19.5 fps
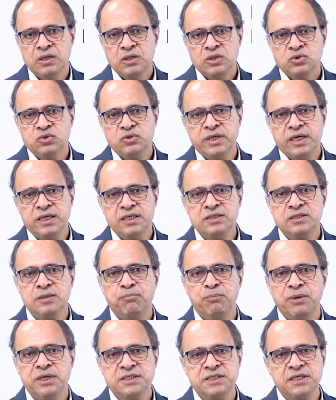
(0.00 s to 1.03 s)
So, that is the
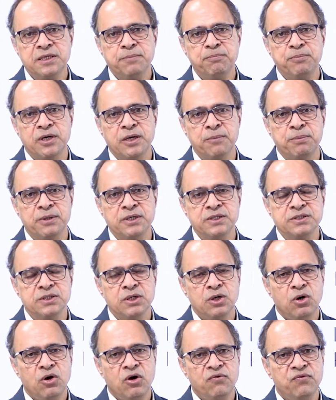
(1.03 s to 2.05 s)
basic purpose
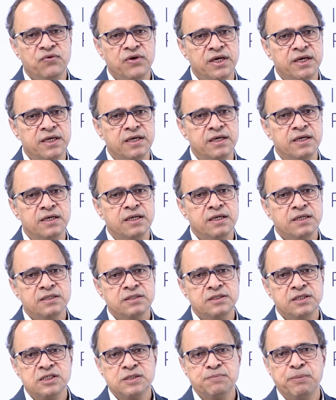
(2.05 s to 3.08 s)
of taking
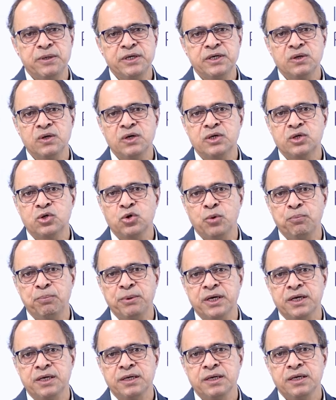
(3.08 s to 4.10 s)
this particular
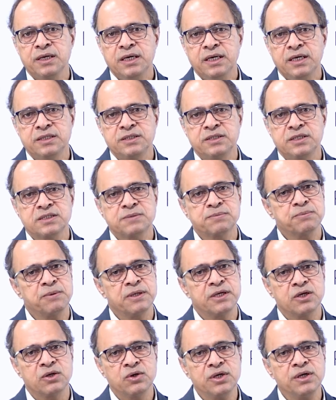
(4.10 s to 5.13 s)
topic in this
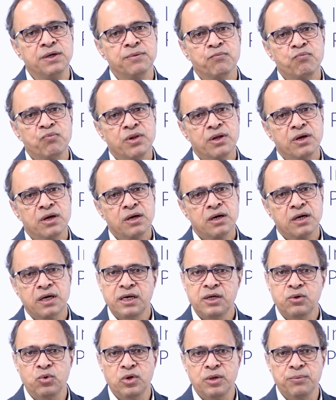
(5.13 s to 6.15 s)
particular
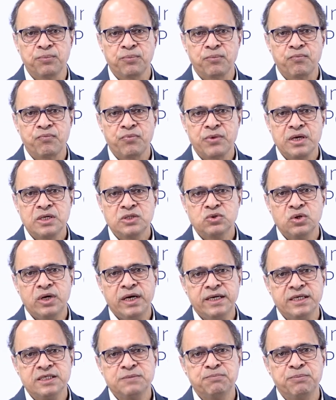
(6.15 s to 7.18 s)
curriculum. So,
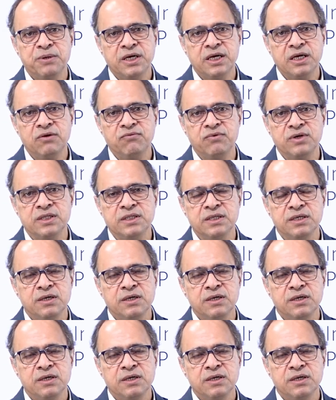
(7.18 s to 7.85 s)
let us begin with